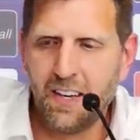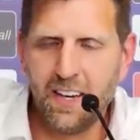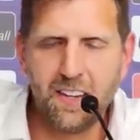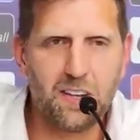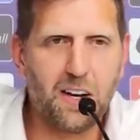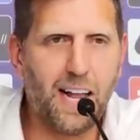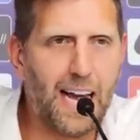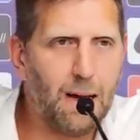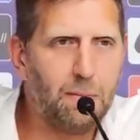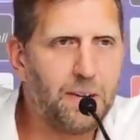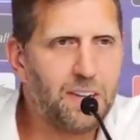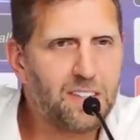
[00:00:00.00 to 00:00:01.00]
in the
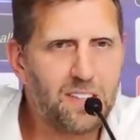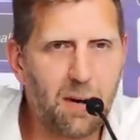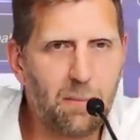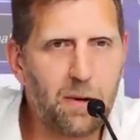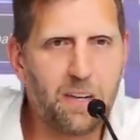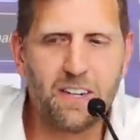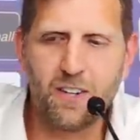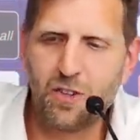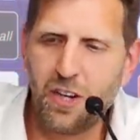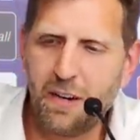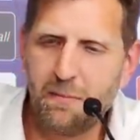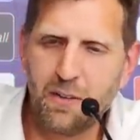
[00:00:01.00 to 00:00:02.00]
lab in the summer, in the
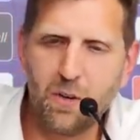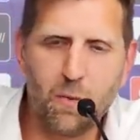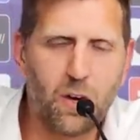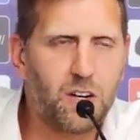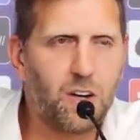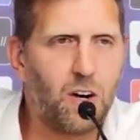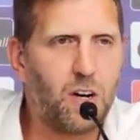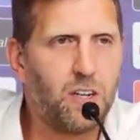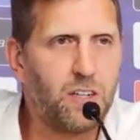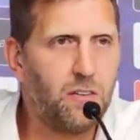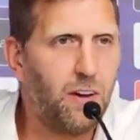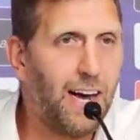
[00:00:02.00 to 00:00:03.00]
gym, you work hard,
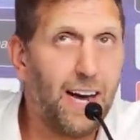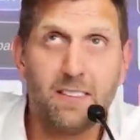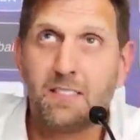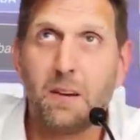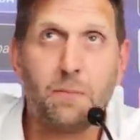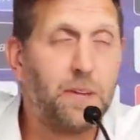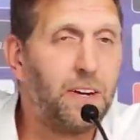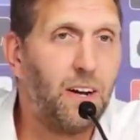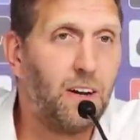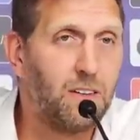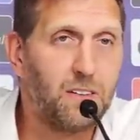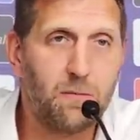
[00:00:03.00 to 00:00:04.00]
you add something
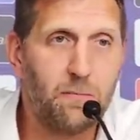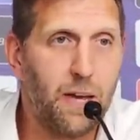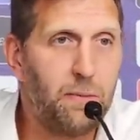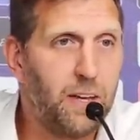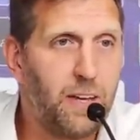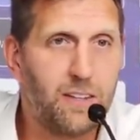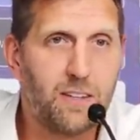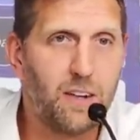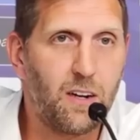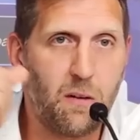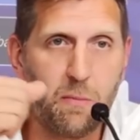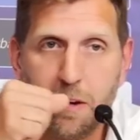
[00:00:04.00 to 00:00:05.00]
else. Maybe it's a
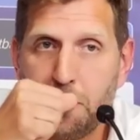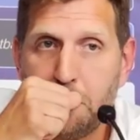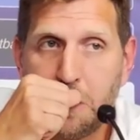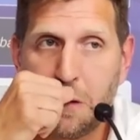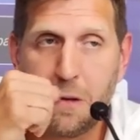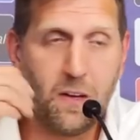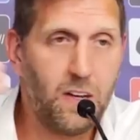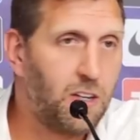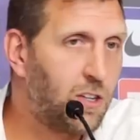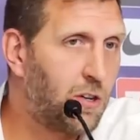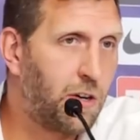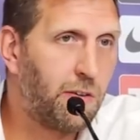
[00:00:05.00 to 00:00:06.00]
little bit of a
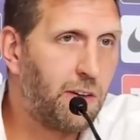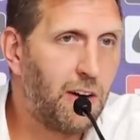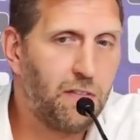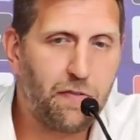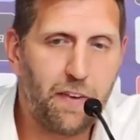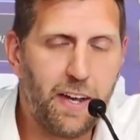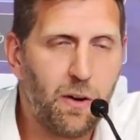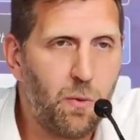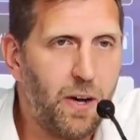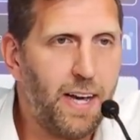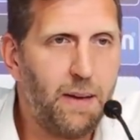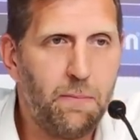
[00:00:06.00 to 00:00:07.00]
turnaround
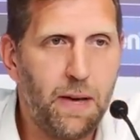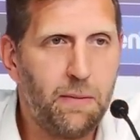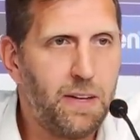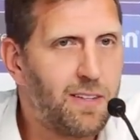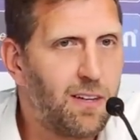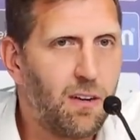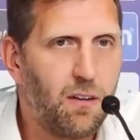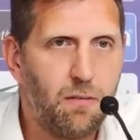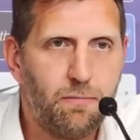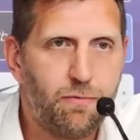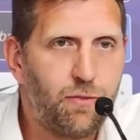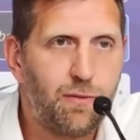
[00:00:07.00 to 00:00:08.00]
fadeaway, maybe it's a little
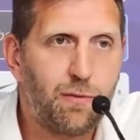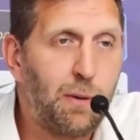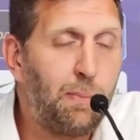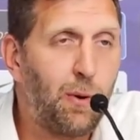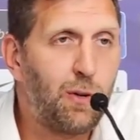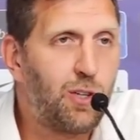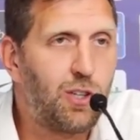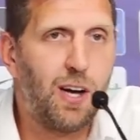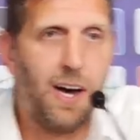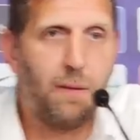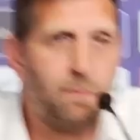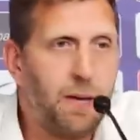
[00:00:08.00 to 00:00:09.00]
three-point
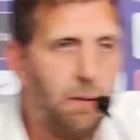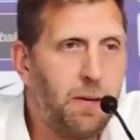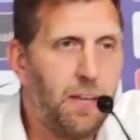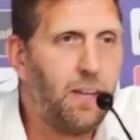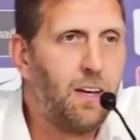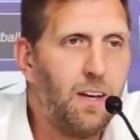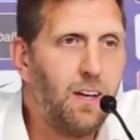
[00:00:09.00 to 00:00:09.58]
shot, maybe